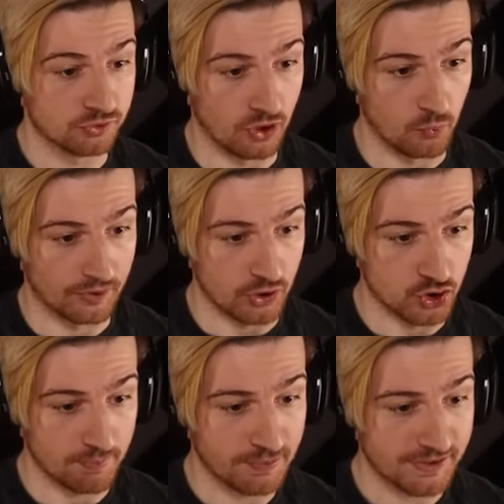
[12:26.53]
So we gotta
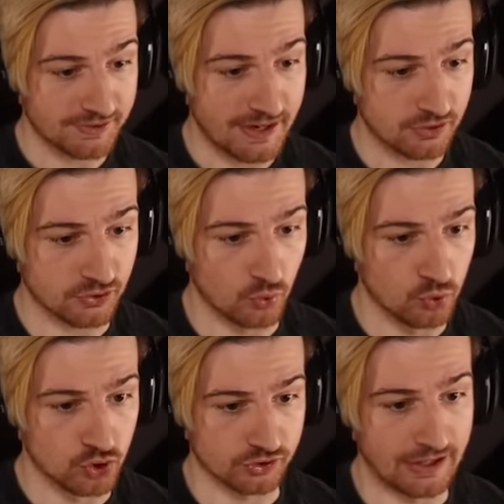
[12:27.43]
jump in a sec. So
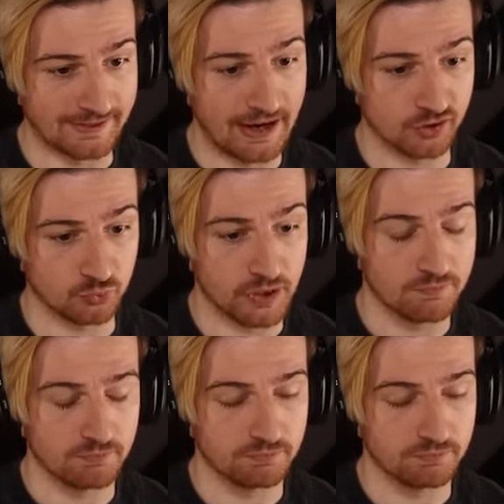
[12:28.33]
just like that, because we.